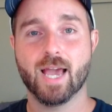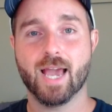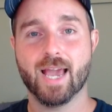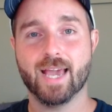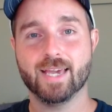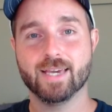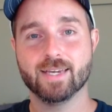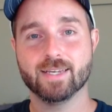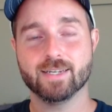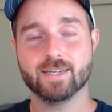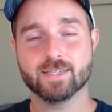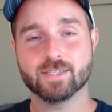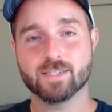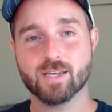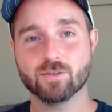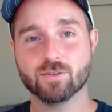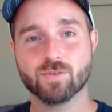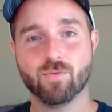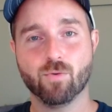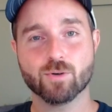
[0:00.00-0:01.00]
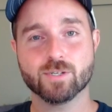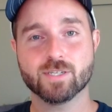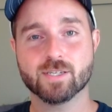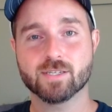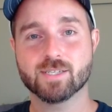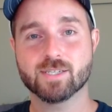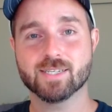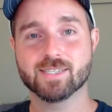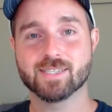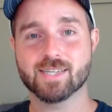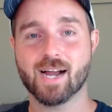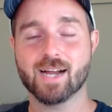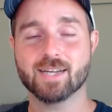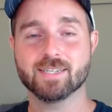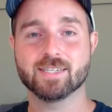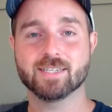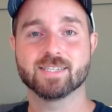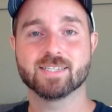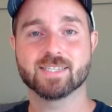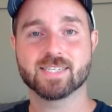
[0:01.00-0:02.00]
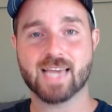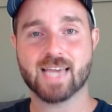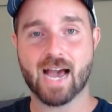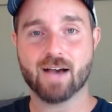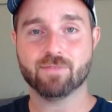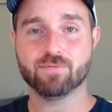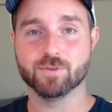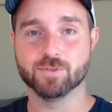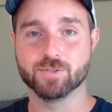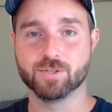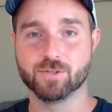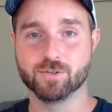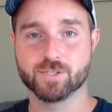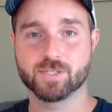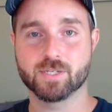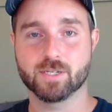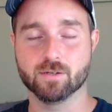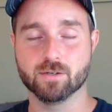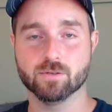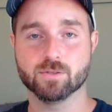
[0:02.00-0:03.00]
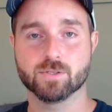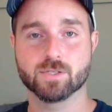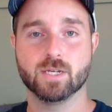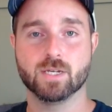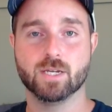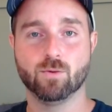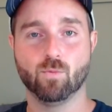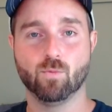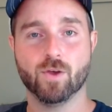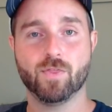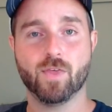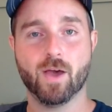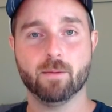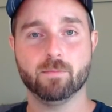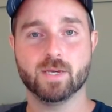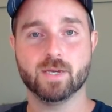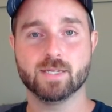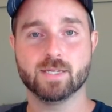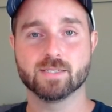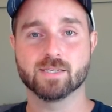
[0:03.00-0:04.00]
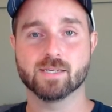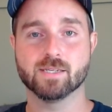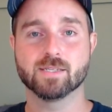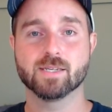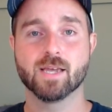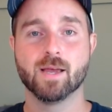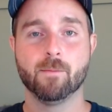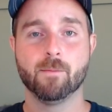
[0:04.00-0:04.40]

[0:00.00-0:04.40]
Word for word: And Salesforce is designed to scaffold your skills. And what that means is,